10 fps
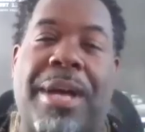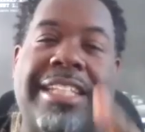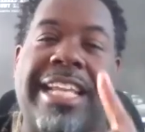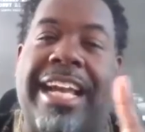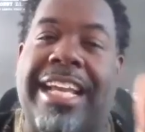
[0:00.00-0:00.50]

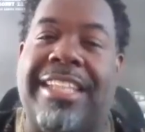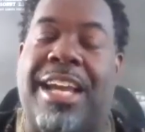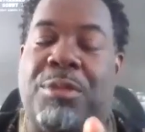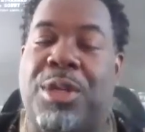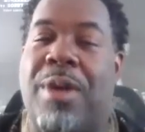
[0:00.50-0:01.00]
about that as
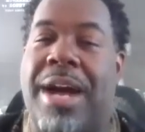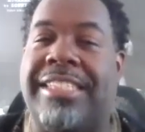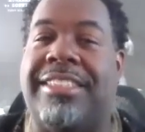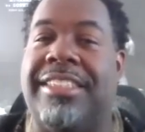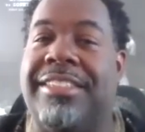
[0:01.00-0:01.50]
I
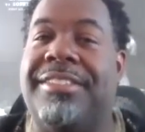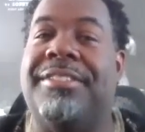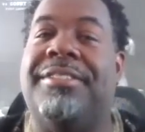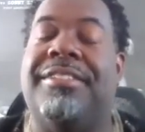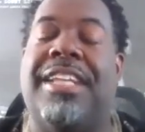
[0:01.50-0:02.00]
rewatched it.
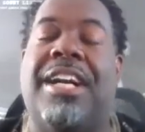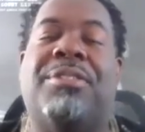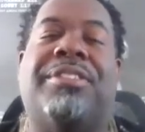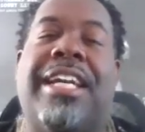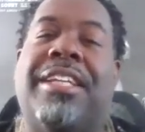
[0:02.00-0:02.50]
I
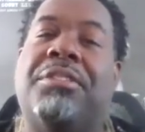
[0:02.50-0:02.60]
was like,